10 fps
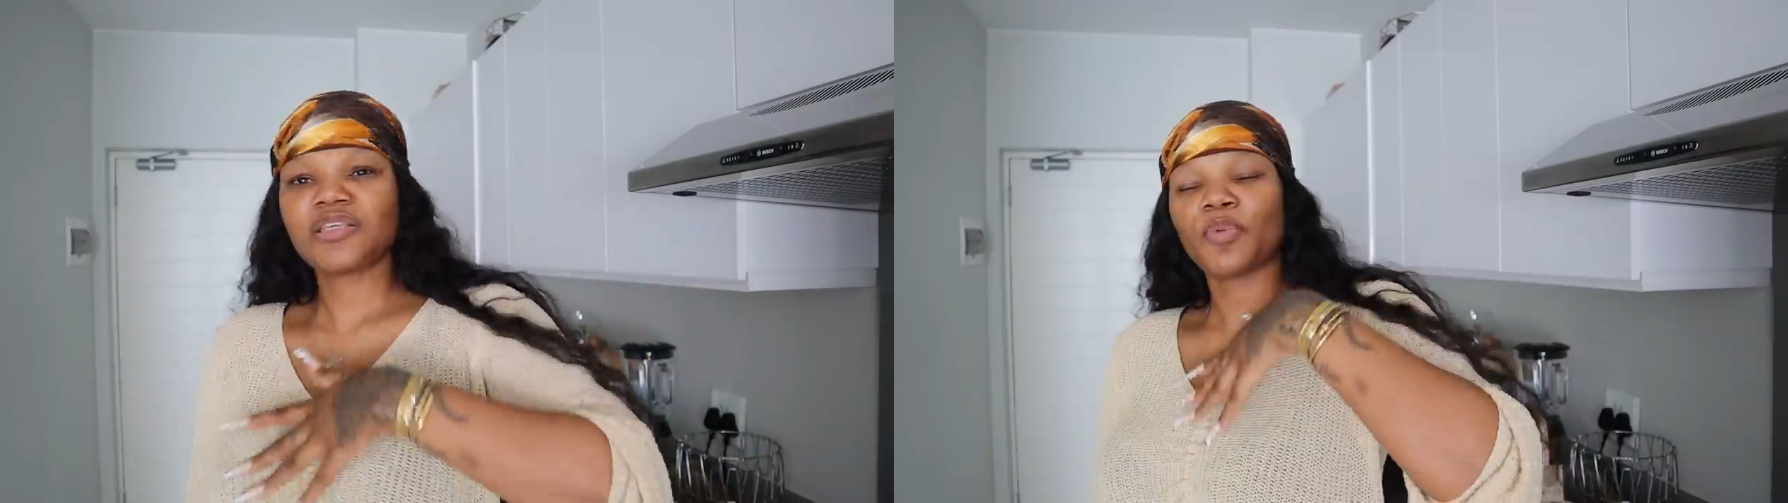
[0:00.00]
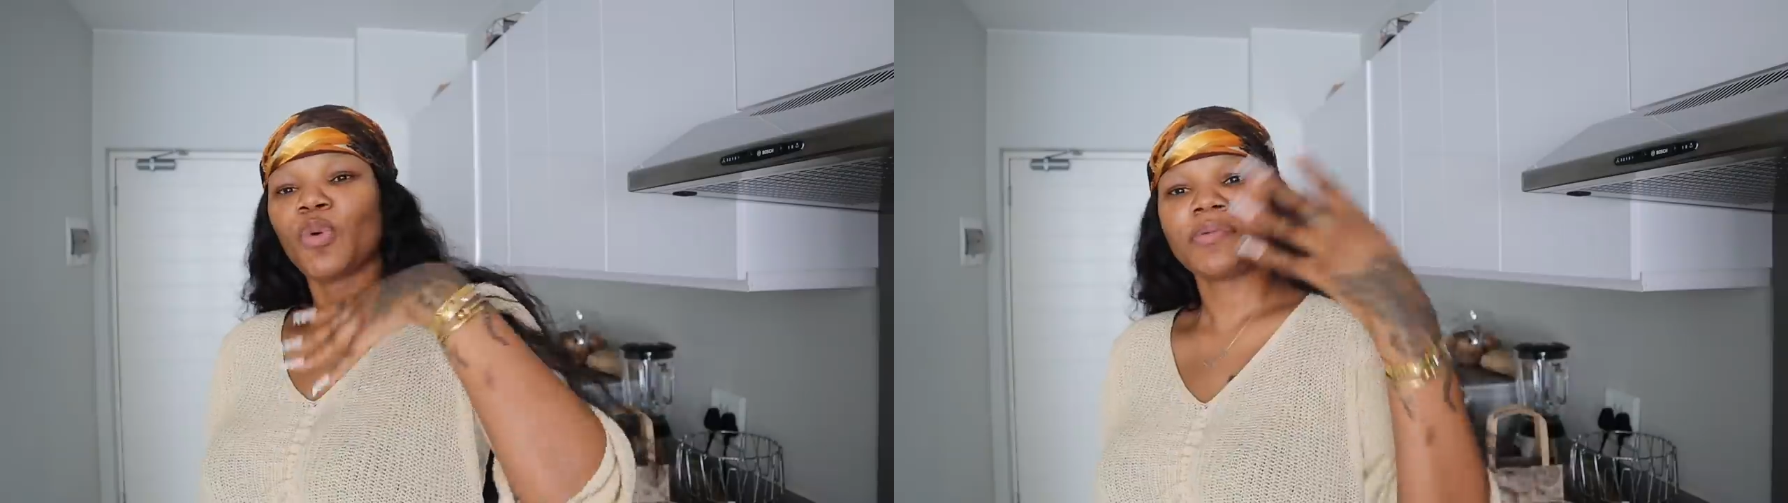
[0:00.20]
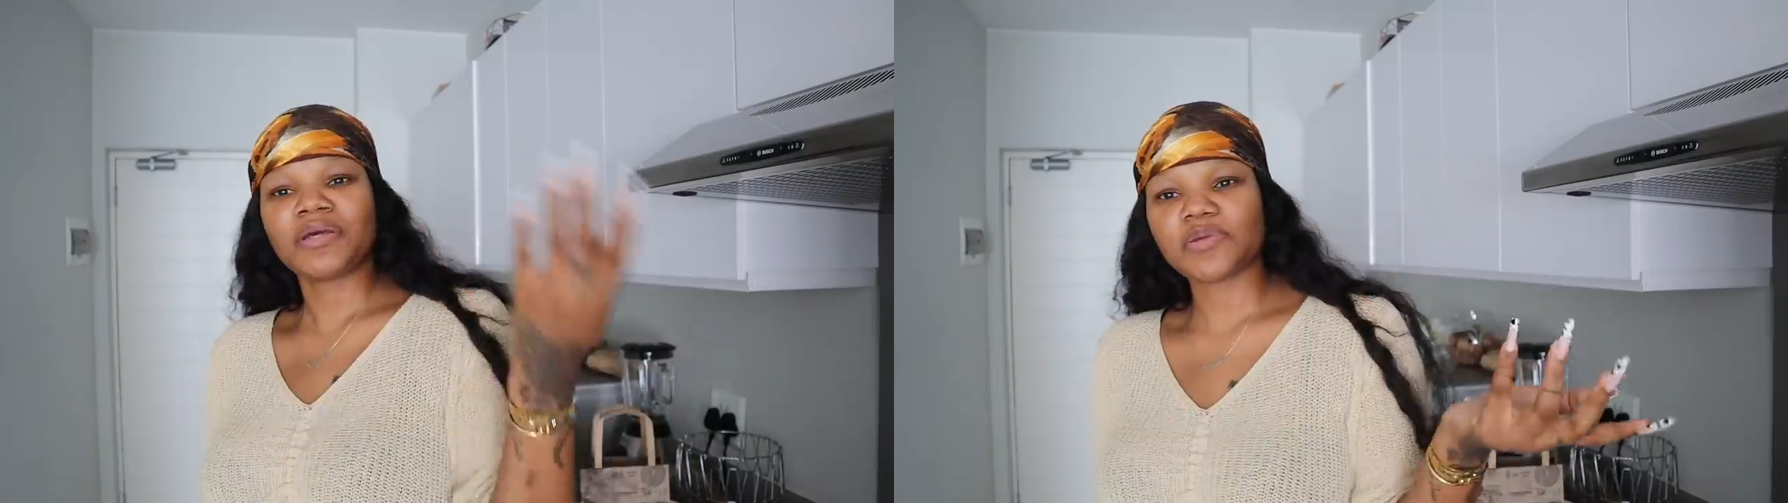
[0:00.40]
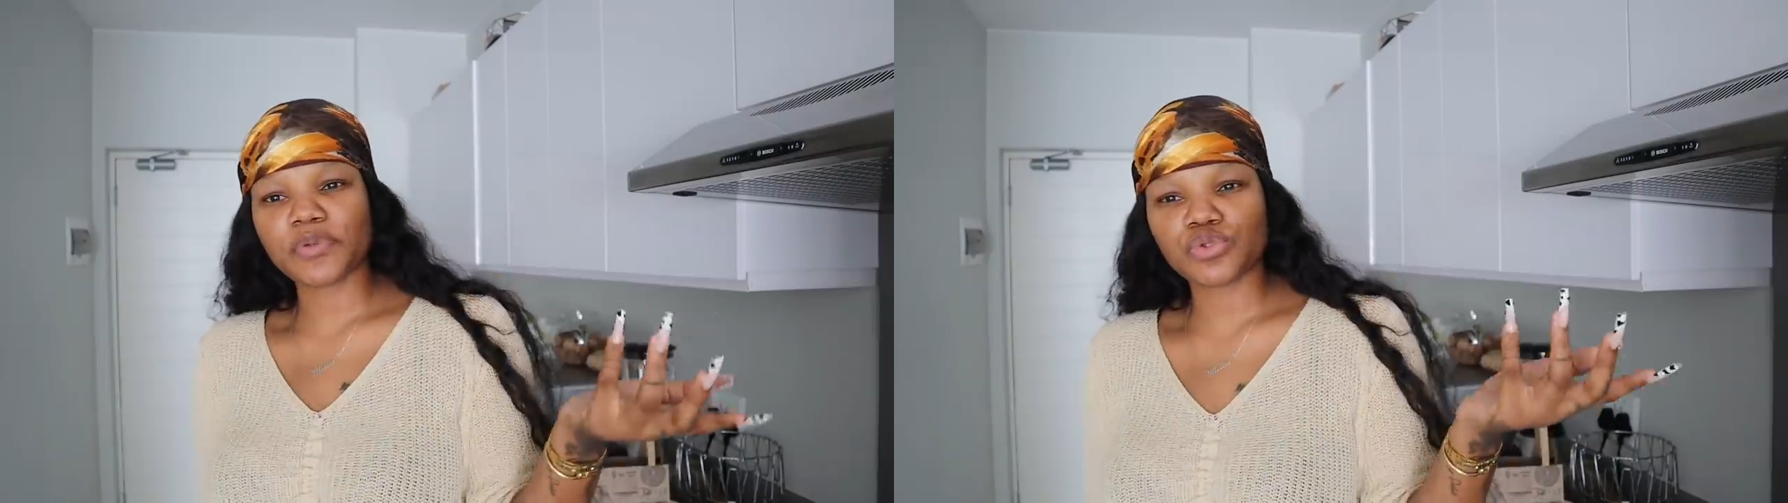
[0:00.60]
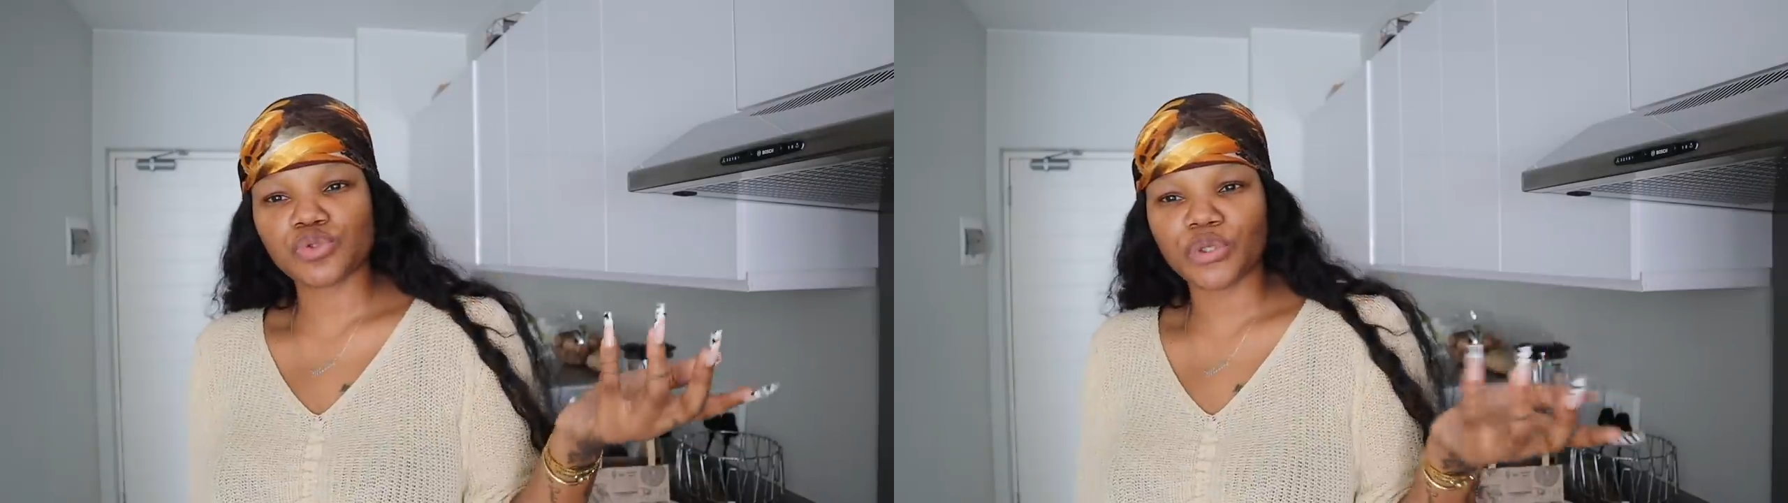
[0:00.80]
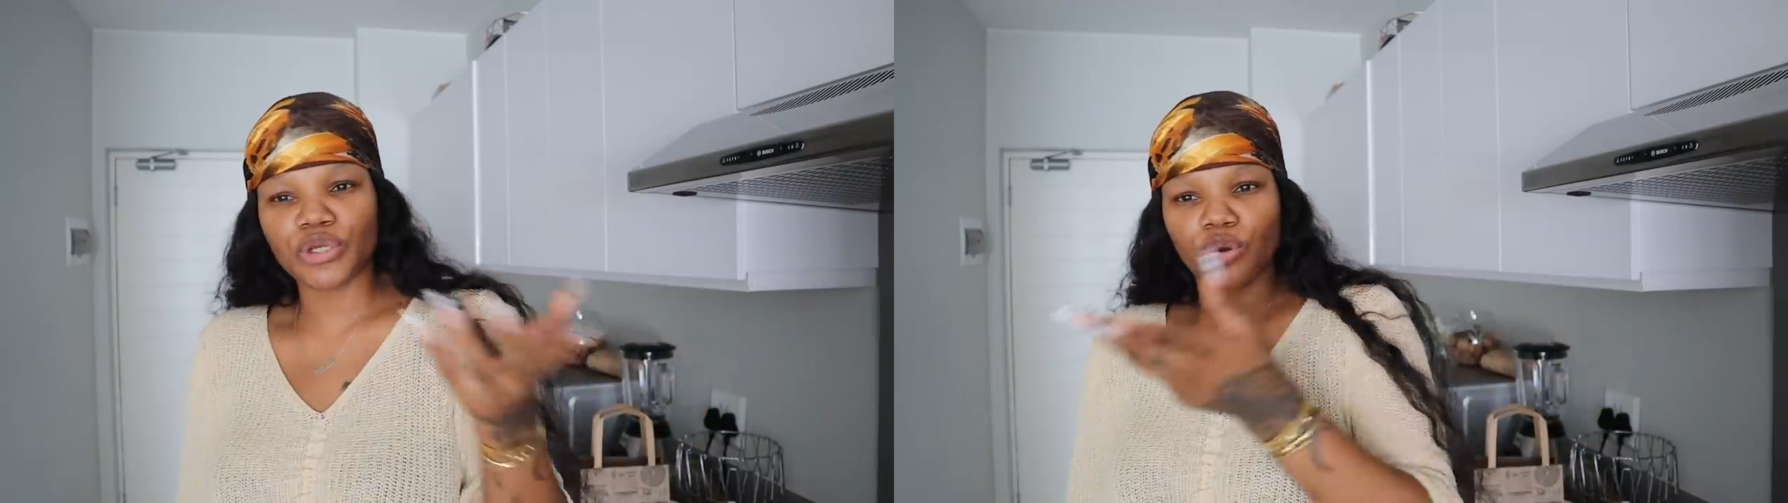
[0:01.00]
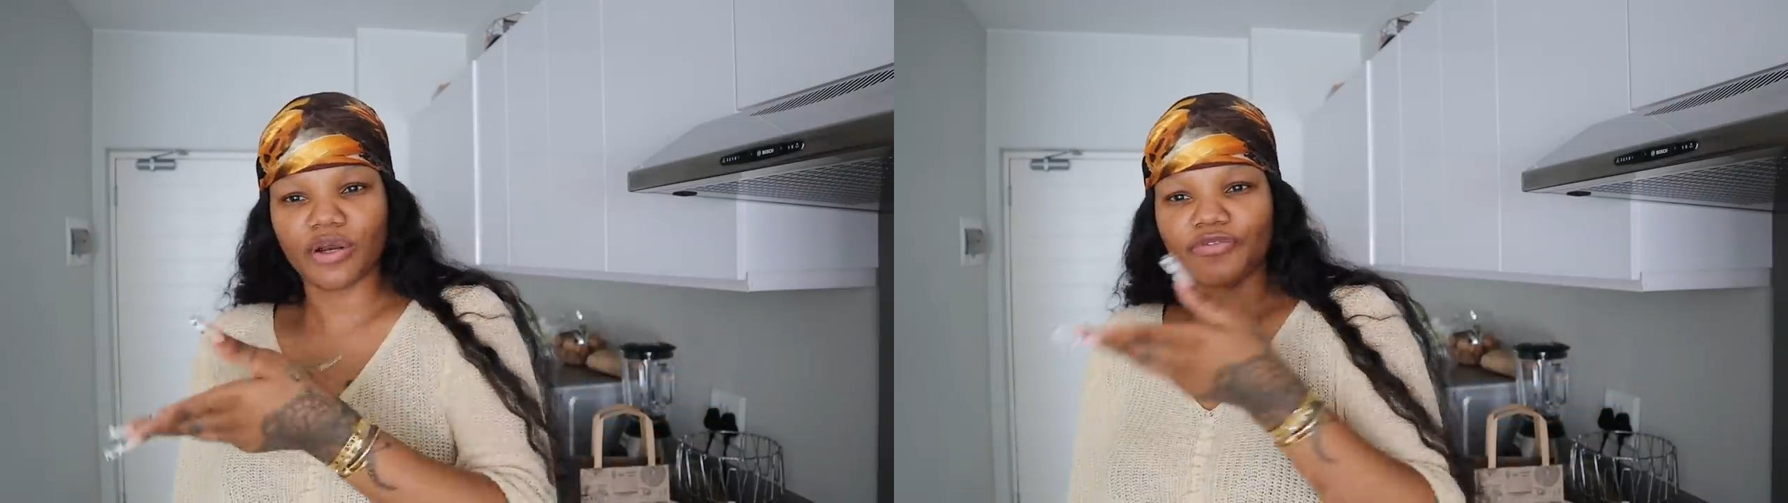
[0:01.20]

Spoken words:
What am I supposed to do in order